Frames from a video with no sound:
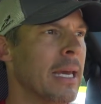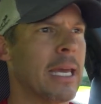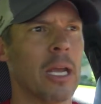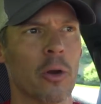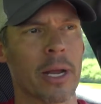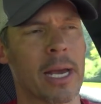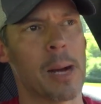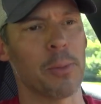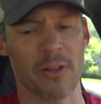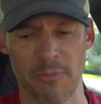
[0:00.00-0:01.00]
here in a
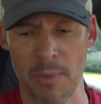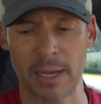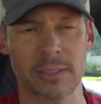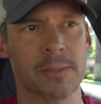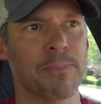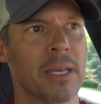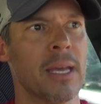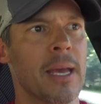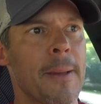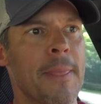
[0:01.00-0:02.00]
couple of months.
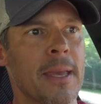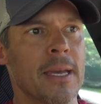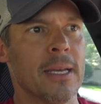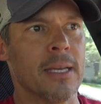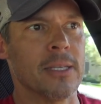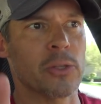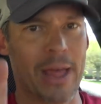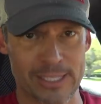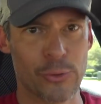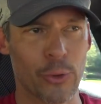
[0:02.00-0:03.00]
So
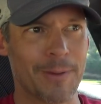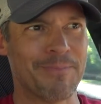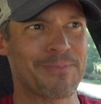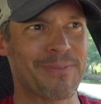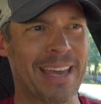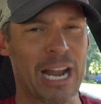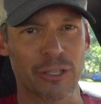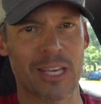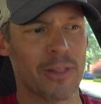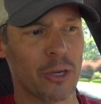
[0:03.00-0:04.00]
that's cool. And
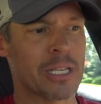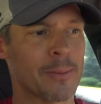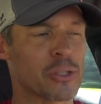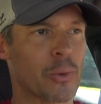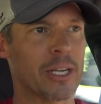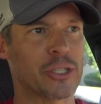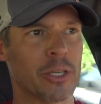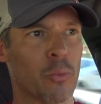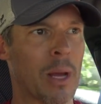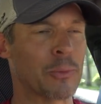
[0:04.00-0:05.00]
I'll give a little
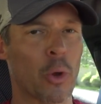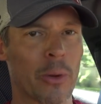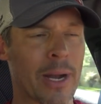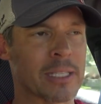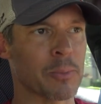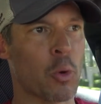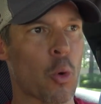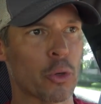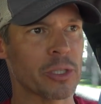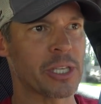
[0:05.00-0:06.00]
demonstration while I'm going around some
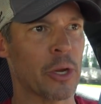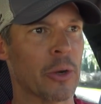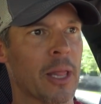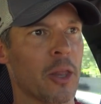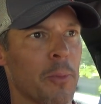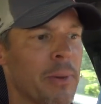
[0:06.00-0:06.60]
corners here in a little